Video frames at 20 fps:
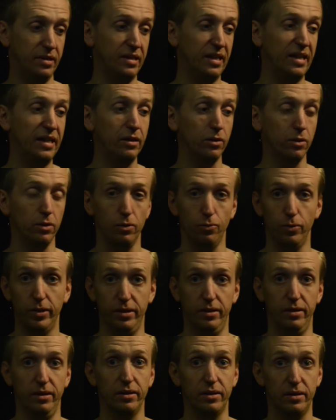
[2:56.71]
deal
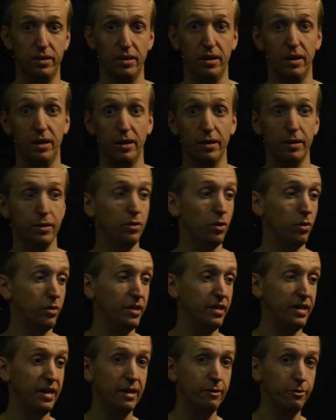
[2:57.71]
with this uh,
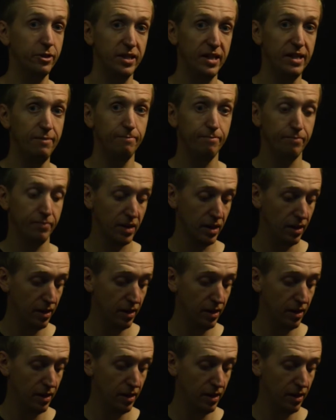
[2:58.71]
nonlinearity.